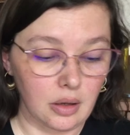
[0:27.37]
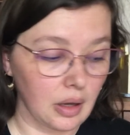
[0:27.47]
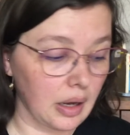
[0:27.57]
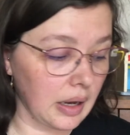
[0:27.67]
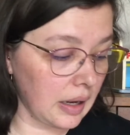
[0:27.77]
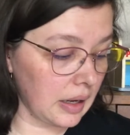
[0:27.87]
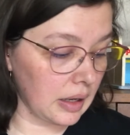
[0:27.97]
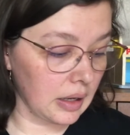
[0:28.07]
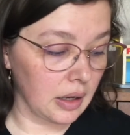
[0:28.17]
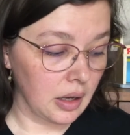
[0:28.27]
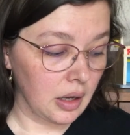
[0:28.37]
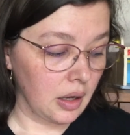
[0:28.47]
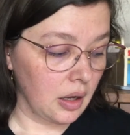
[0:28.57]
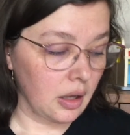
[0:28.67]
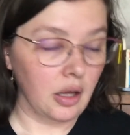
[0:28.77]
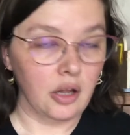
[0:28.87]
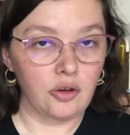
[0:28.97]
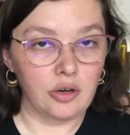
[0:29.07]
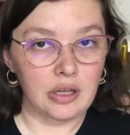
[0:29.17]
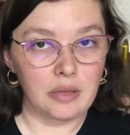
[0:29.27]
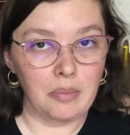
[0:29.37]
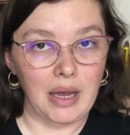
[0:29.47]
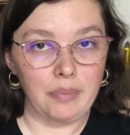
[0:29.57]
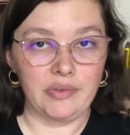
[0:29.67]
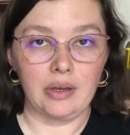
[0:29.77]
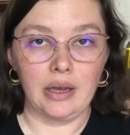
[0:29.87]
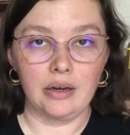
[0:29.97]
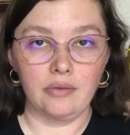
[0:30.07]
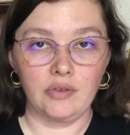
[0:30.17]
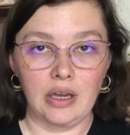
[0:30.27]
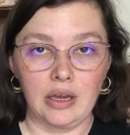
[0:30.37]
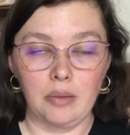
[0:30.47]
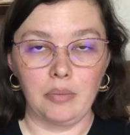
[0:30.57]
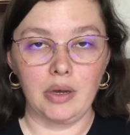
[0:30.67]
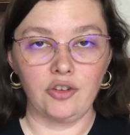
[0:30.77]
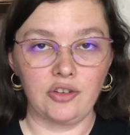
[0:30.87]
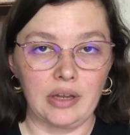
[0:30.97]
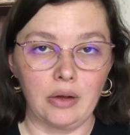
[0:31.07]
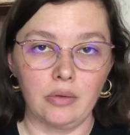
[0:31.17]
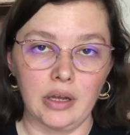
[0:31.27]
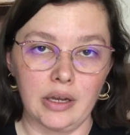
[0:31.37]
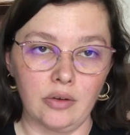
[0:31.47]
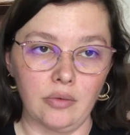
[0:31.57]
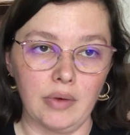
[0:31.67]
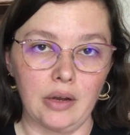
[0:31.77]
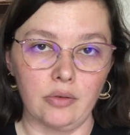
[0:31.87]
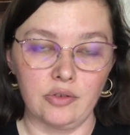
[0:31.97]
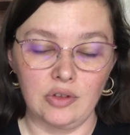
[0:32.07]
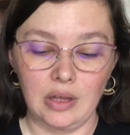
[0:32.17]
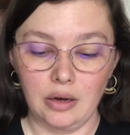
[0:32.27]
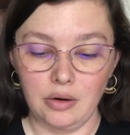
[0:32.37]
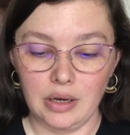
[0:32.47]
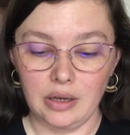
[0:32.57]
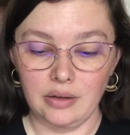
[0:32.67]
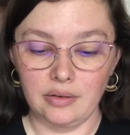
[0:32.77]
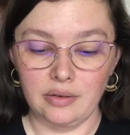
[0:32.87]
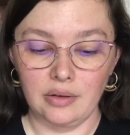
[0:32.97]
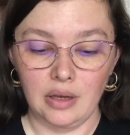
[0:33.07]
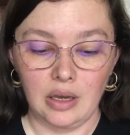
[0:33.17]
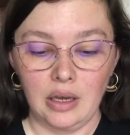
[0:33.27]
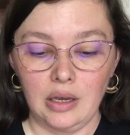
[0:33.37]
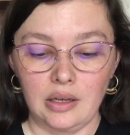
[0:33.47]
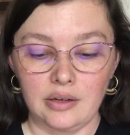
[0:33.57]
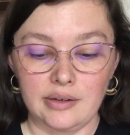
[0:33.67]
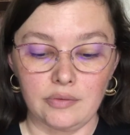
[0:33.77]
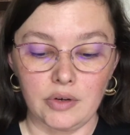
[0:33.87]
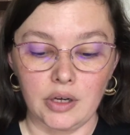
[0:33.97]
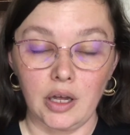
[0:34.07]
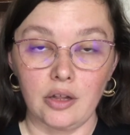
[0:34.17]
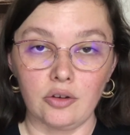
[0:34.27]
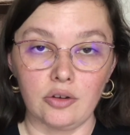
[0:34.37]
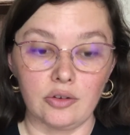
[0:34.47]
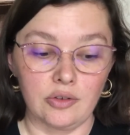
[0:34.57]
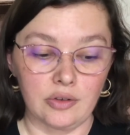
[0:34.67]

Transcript: I color in the maps ahead of time. I just outline around the areas in different colors,